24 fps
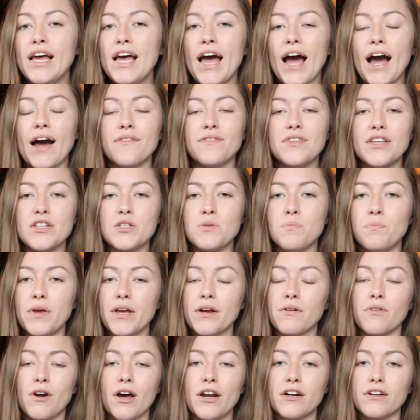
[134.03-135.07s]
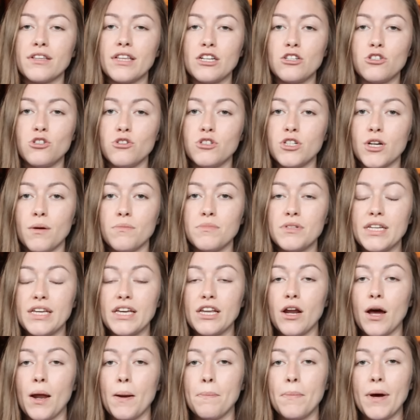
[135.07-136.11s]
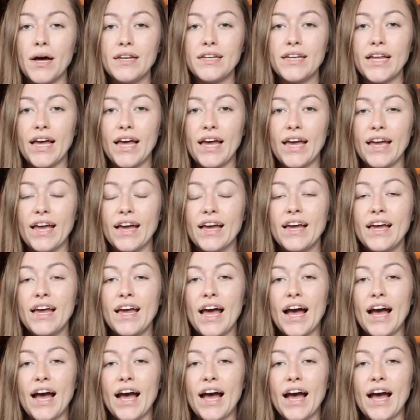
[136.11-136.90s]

have this big runner that you jumped in on Monday